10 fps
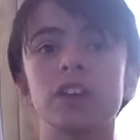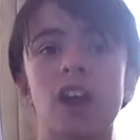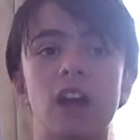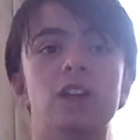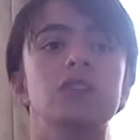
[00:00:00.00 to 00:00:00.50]

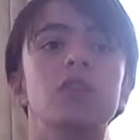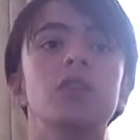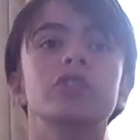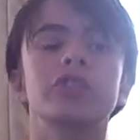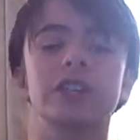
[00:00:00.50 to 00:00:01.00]
yeah, so
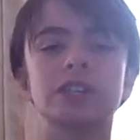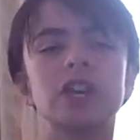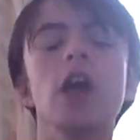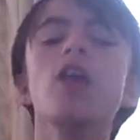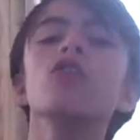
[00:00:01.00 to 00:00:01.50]
those are the
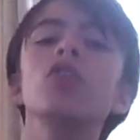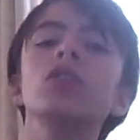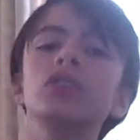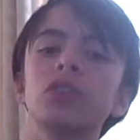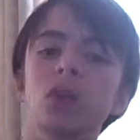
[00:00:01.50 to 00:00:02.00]
10
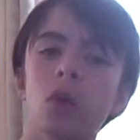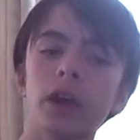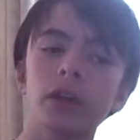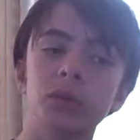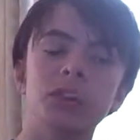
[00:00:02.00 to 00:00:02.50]
goals of the
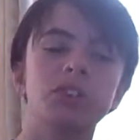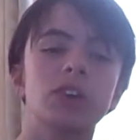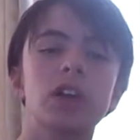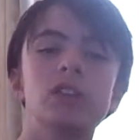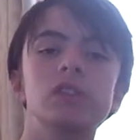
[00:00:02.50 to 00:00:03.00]
Wonkaeldurr
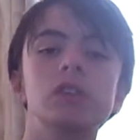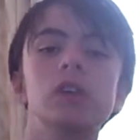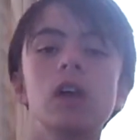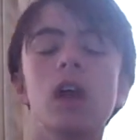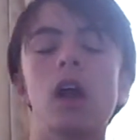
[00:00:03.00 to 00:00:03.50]
Challenge.
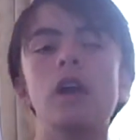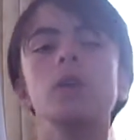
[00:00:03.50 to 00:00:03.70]
I